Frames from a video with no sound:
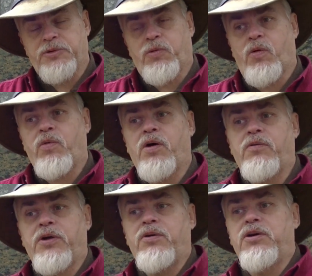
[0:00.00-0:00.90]
So what we're
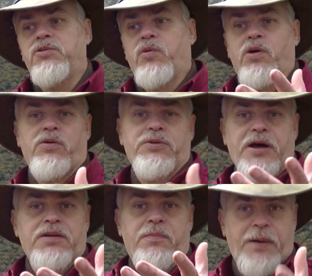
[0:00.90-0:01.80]
going to do is we're going to
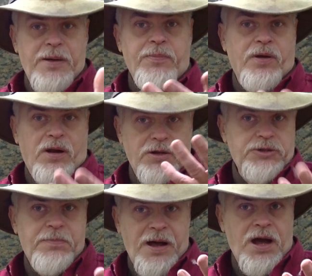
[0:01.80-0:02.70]
take the paper
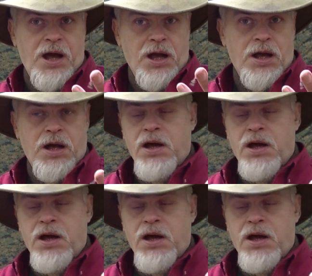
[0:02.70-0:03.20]
lunch bag,